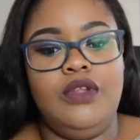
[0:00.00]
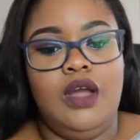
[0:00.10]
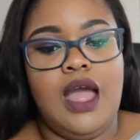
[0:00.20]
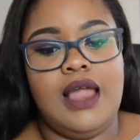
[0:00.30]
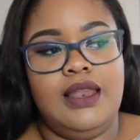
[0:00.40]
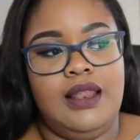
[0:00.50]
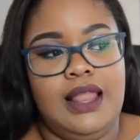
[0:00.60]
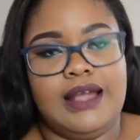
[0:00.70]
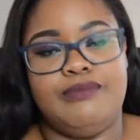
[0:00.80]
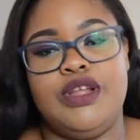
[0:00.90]
and
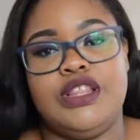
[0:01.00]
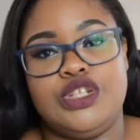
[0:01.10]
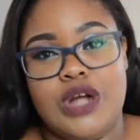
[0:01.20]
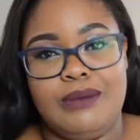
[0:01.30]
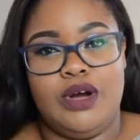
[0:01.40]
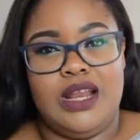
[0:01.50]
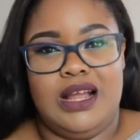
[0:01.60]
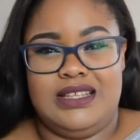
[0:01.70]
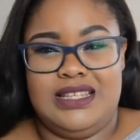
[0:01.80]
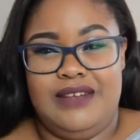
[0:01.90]
like bring the tripod
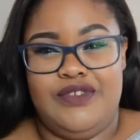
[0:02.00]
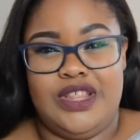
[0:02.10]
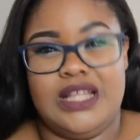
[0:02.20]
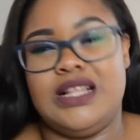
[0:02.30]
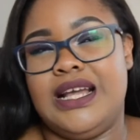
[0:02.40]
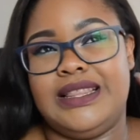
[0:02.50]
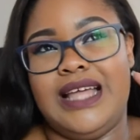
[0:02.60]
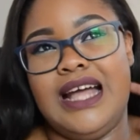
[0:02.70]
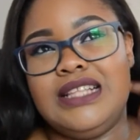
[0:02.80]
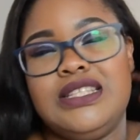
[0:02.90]
out and everything like
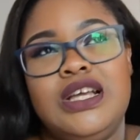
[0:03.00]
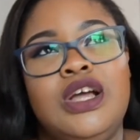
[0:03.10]
that.